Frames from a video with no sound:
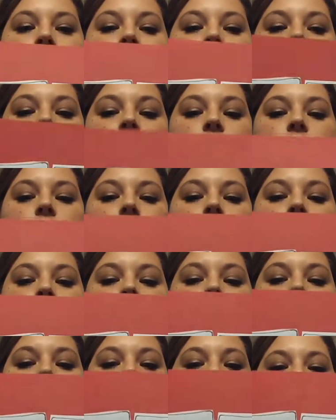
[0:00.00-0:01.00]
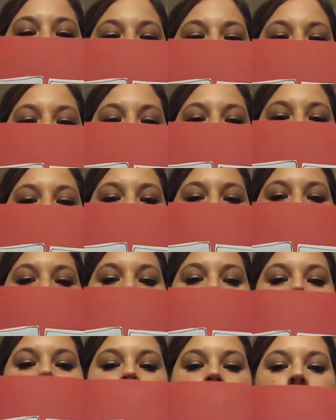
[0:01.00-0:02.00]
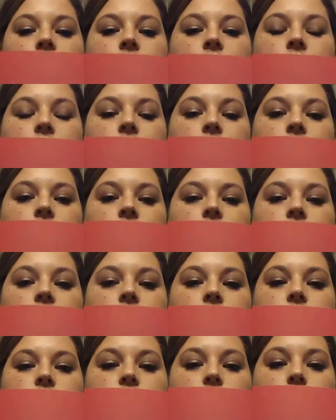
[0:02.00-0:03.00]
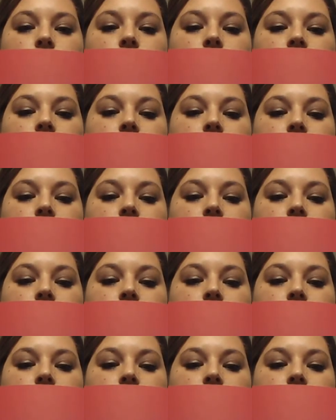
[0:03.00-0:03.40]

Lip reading: They're going to curve toward